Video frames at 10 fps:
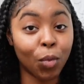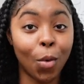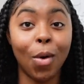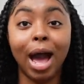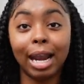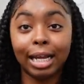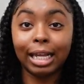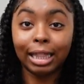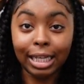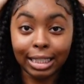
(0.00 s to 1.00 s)
on how to
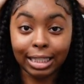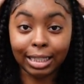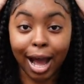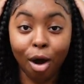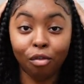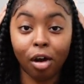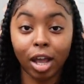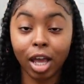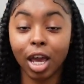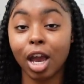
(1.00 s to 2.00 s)
get this style
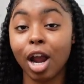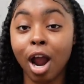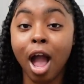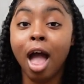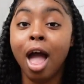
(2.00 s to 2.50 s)
right here.